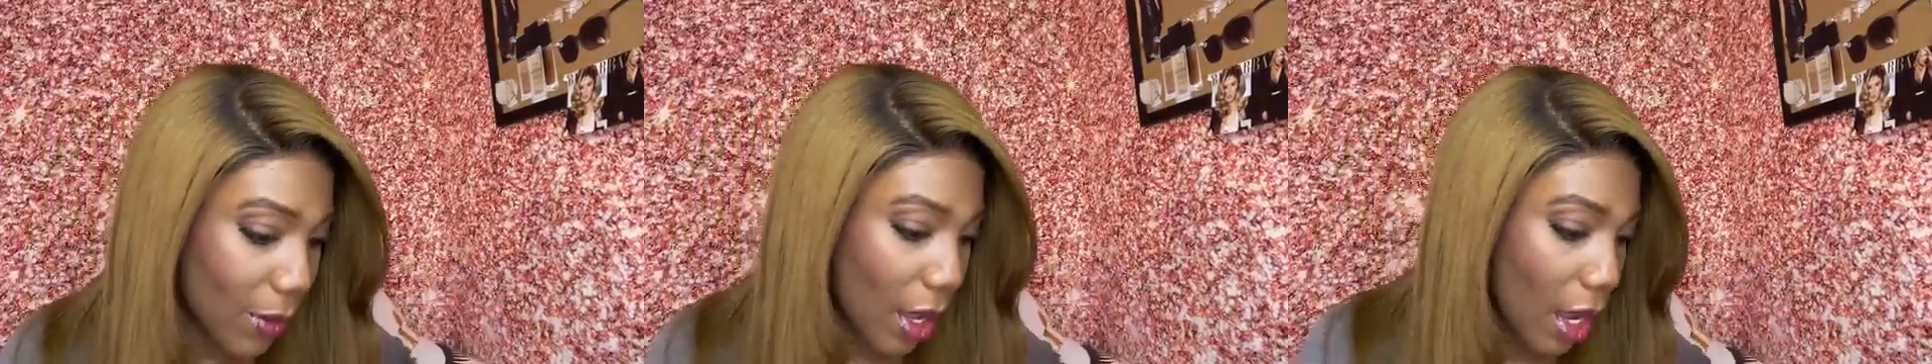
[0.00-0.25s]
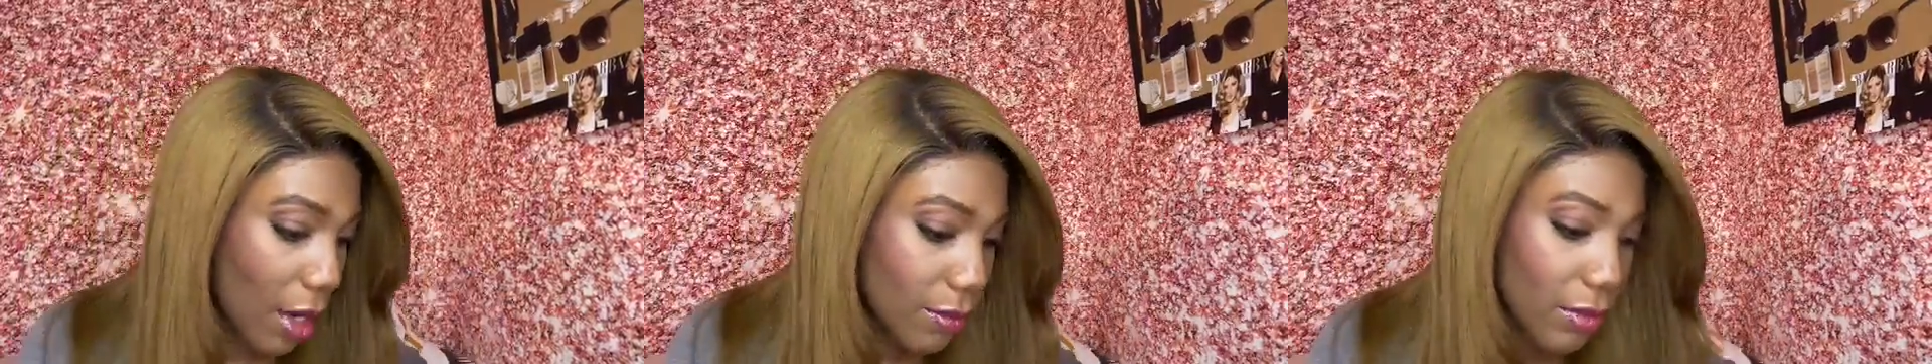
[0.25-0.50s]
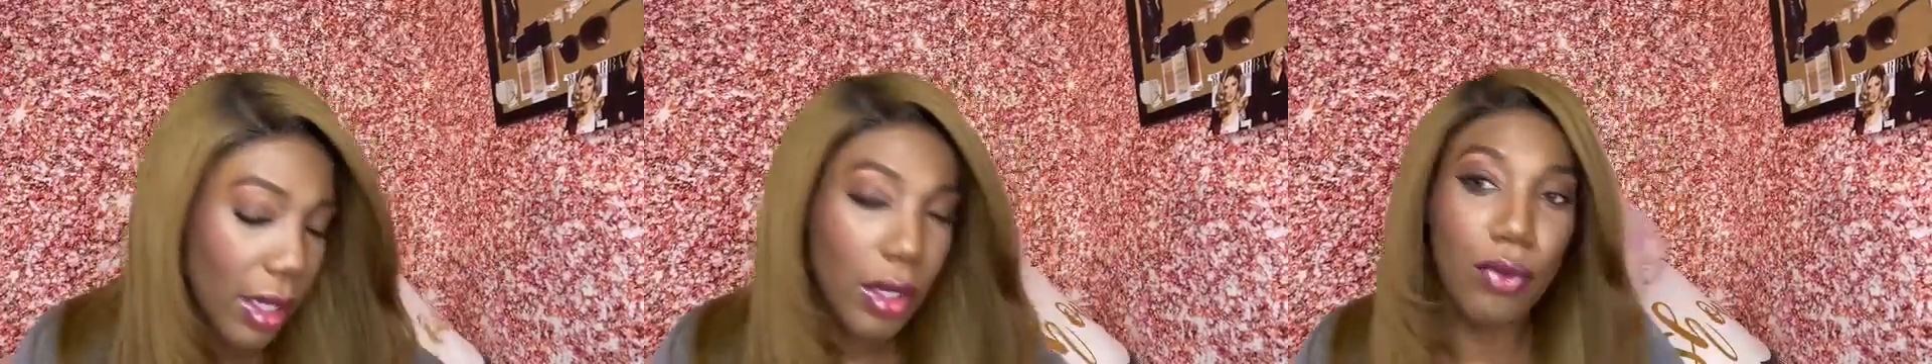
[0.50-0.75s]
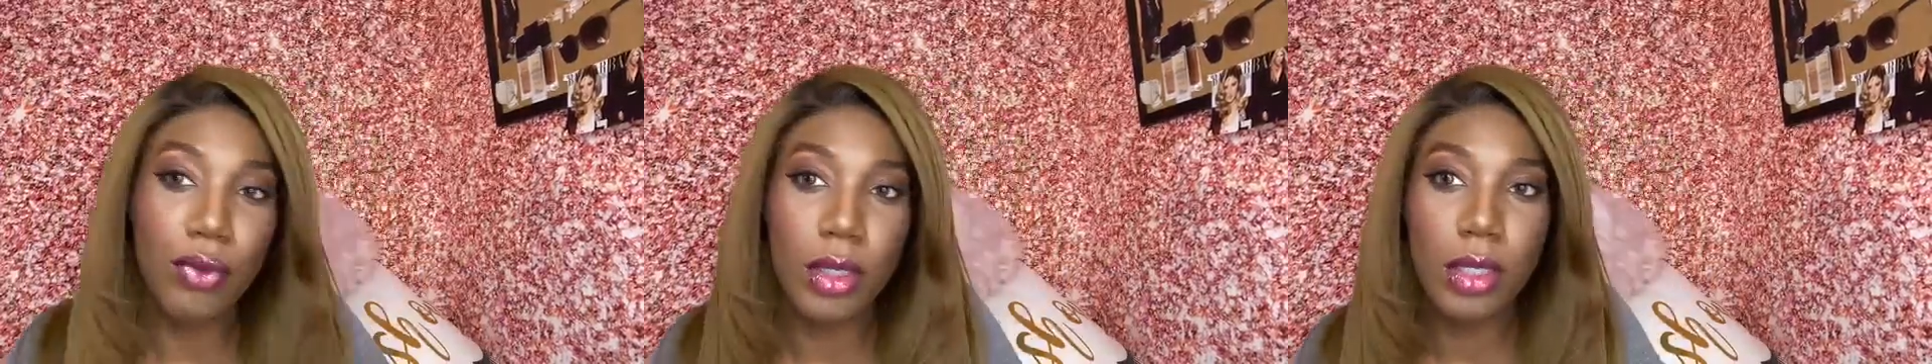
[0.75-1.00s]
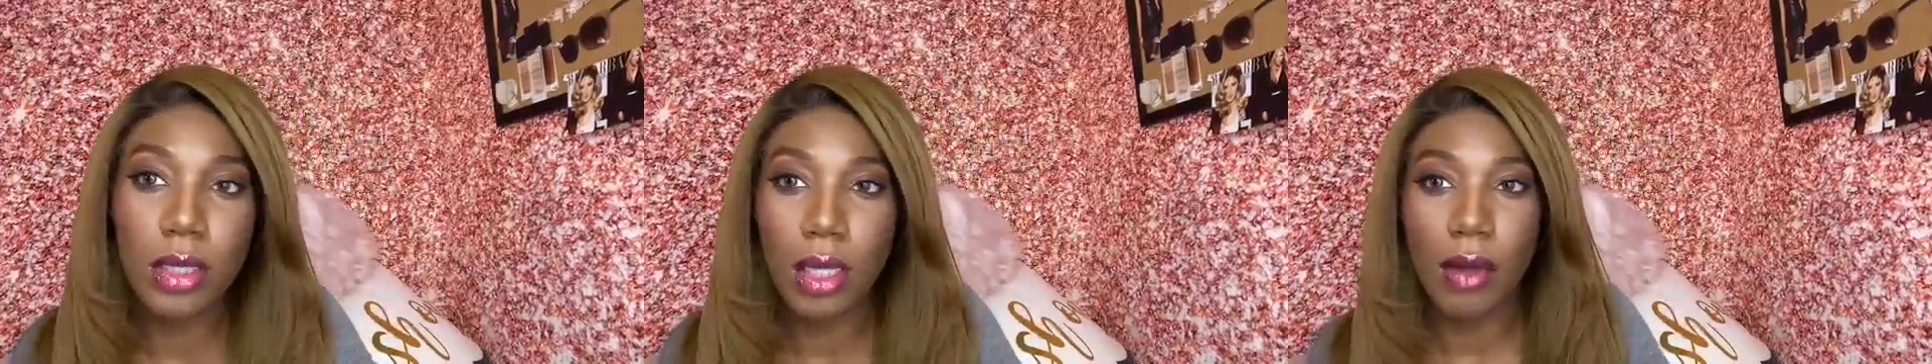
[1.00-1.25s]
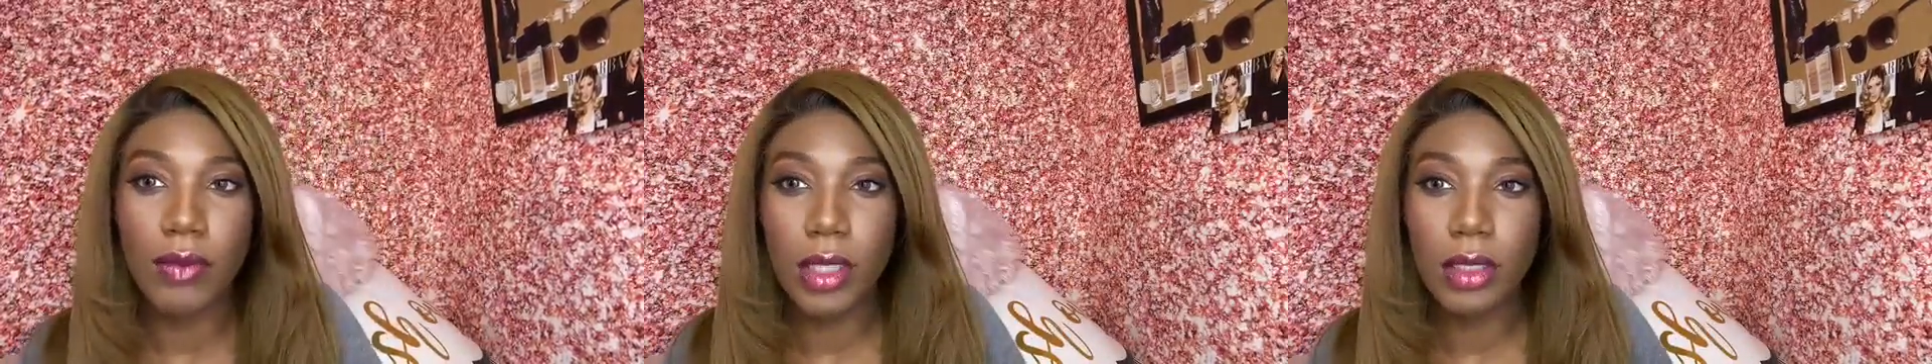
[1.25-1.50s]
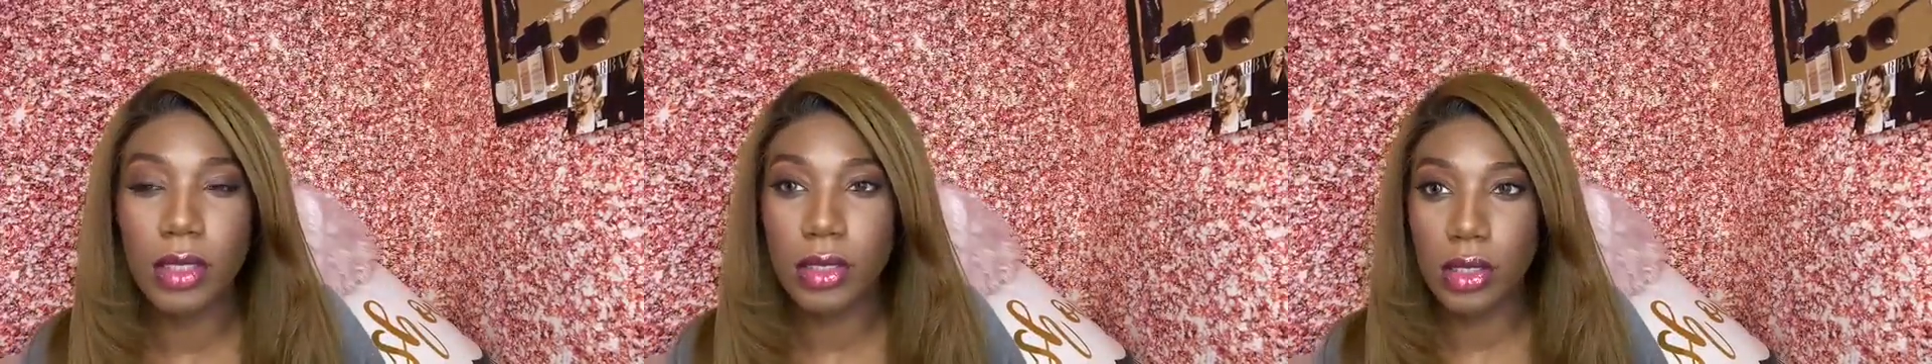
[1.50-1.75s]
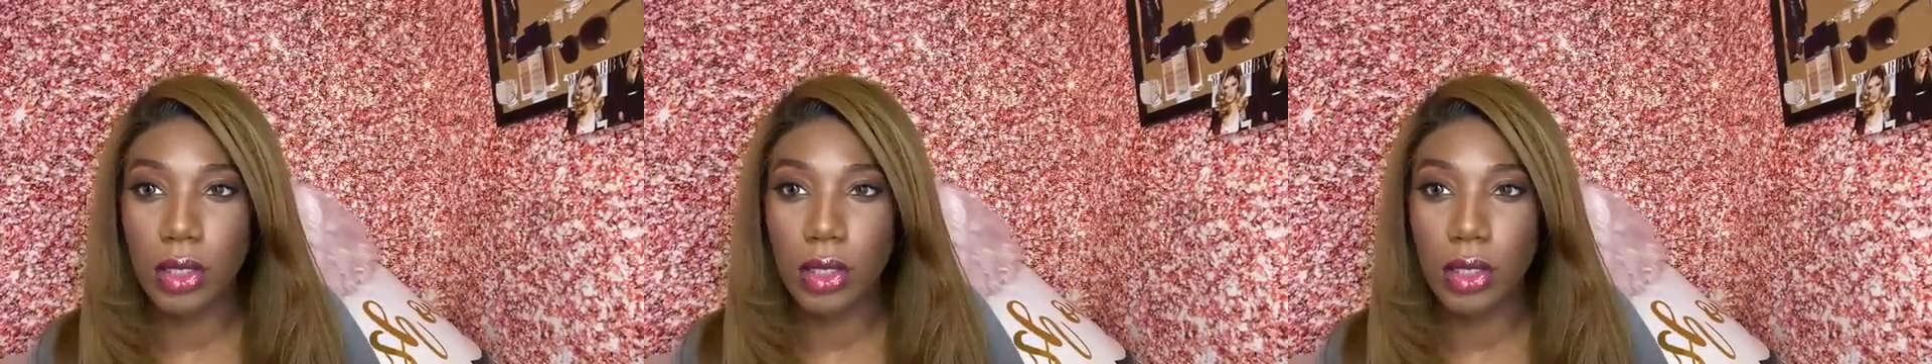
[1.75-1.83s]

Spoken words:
I'm like really loving this